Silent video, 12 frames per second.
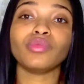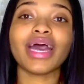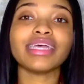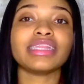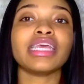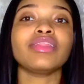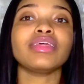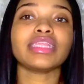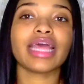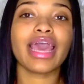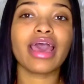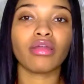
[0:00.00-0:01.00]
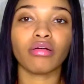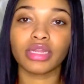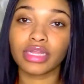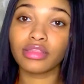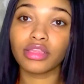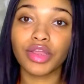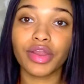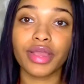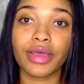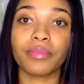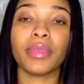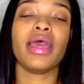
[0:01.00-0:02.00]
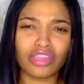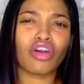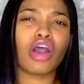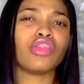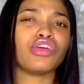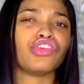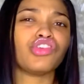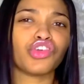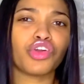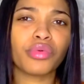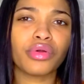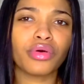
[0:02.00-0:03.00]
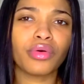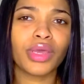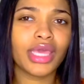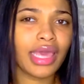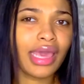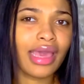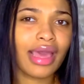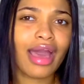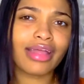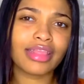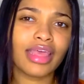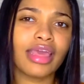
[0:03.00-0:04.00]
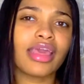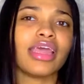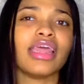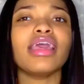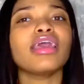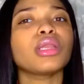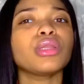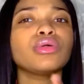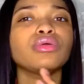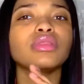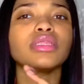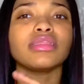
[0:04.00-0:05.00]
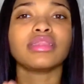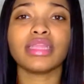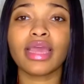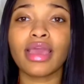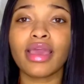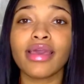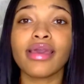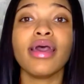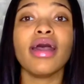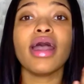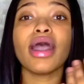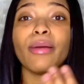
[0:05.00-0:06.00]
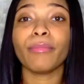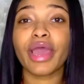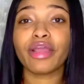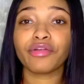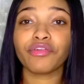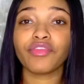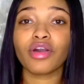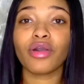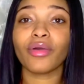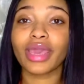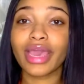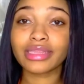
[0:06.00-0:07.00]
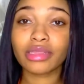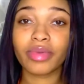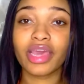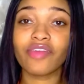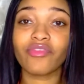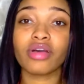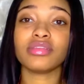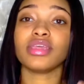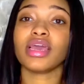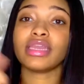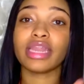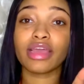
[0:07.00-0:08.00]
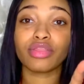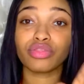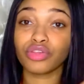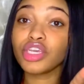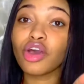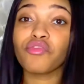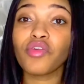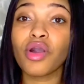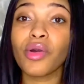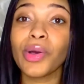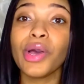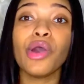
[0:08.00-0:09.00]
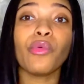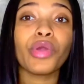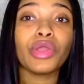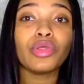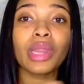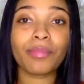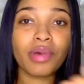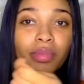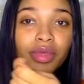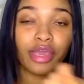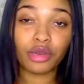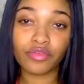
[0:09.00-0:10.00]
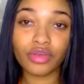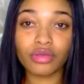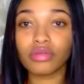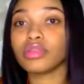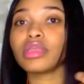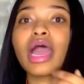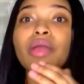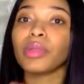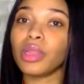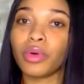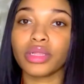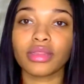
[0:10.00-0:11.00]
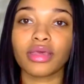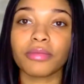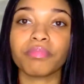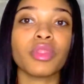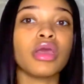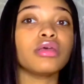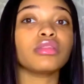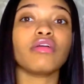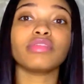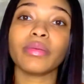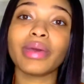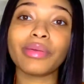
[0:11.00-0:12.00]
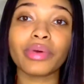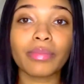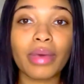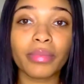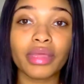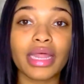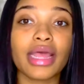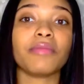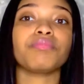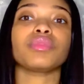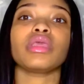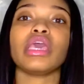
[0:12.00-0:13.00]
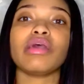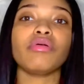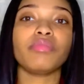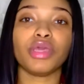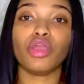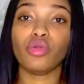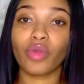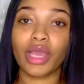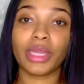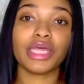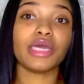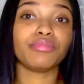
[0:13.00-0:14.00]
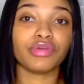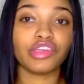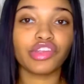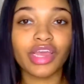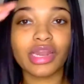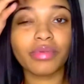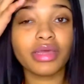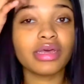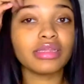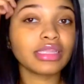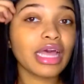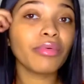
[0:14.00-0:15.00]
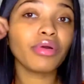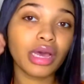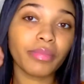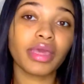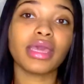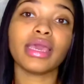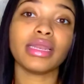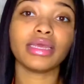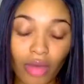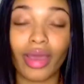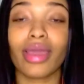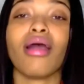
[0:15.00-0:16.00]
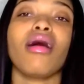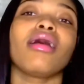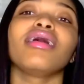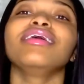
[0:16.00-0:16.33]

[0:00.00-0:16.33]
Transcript: I seen this ad on Instagram. It's called the Shuro Kit, I think, and it includes the stand, a microphone, and some headphones to connect to your phone when you do like public interviews. I really want that. So if somebody want to buy me that, it will be greatly appreciated because that will come in handy. Okay, y'all.